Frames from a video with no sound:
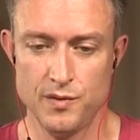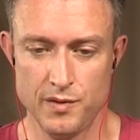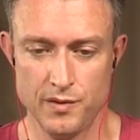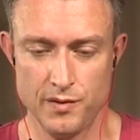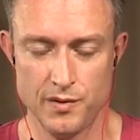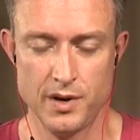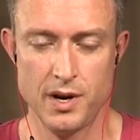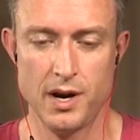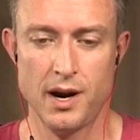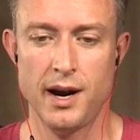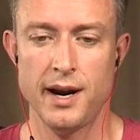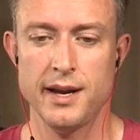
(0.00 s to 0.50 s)

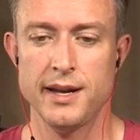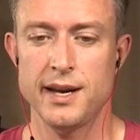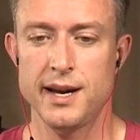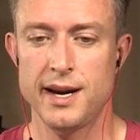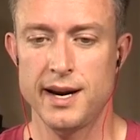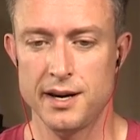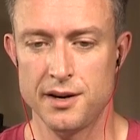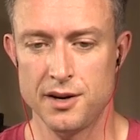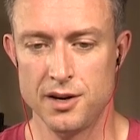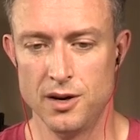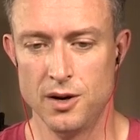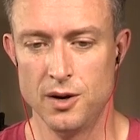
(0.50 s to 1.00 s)
Not
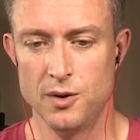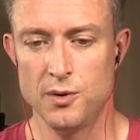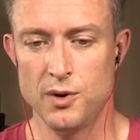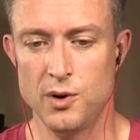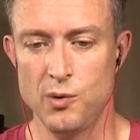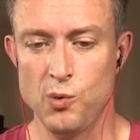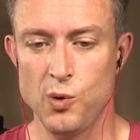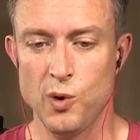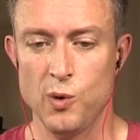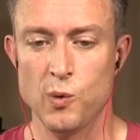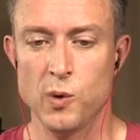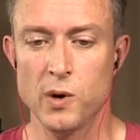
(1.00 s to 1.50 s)
yet, no.
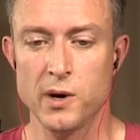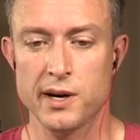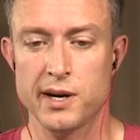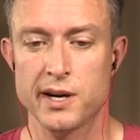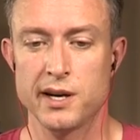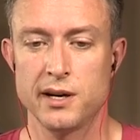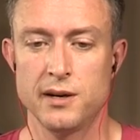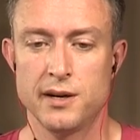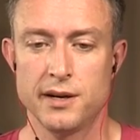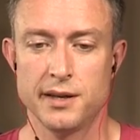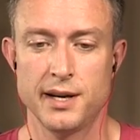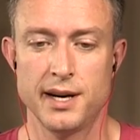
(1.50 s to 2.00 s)
We're
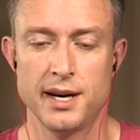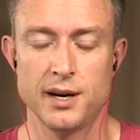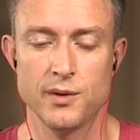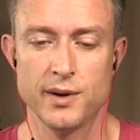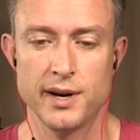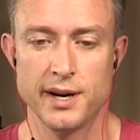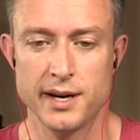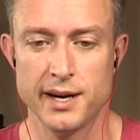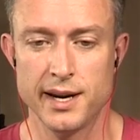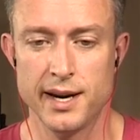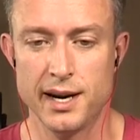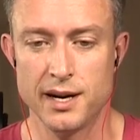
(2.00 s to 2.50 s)
working on that
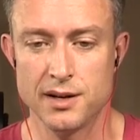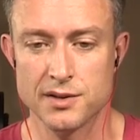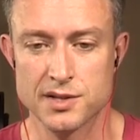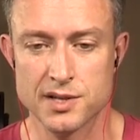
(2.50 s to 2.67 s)
right now.